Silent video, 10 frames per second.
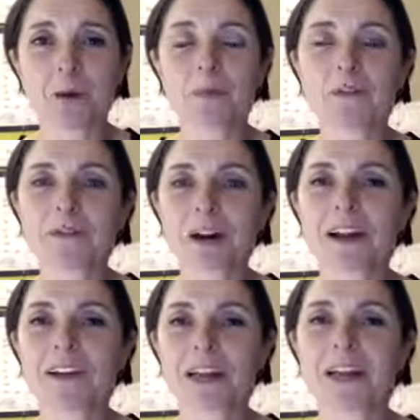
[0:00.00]
but
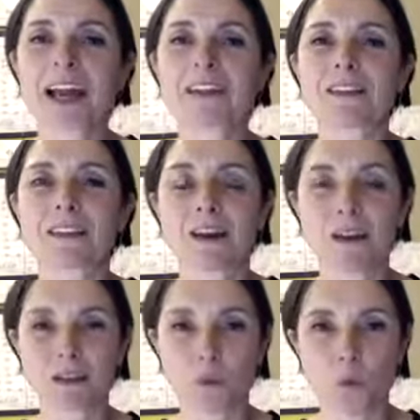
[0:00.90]
finding an exercise
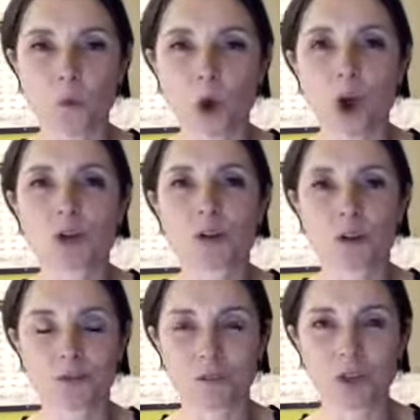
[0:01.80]
that
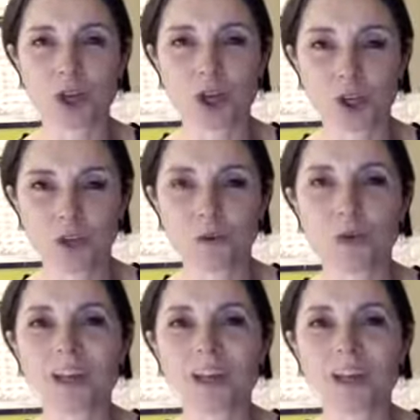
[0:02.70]
works for you